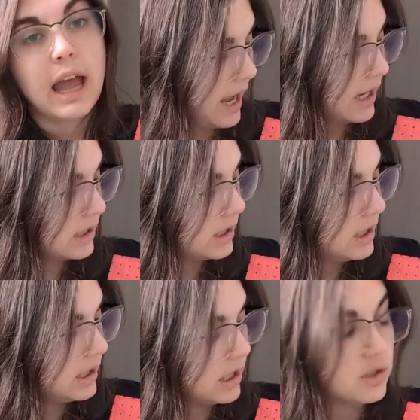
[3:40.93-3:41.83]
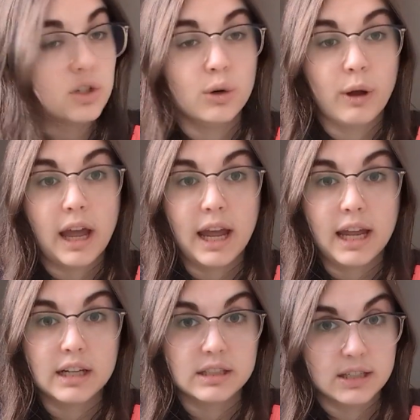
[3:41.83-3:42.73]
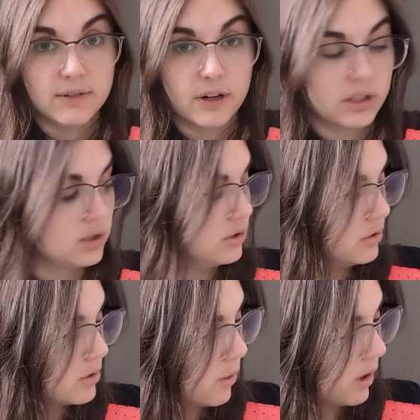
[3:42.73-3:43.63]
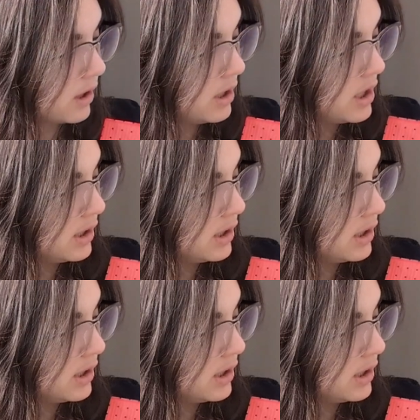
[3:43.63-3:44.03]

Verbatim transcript: and get to a different door.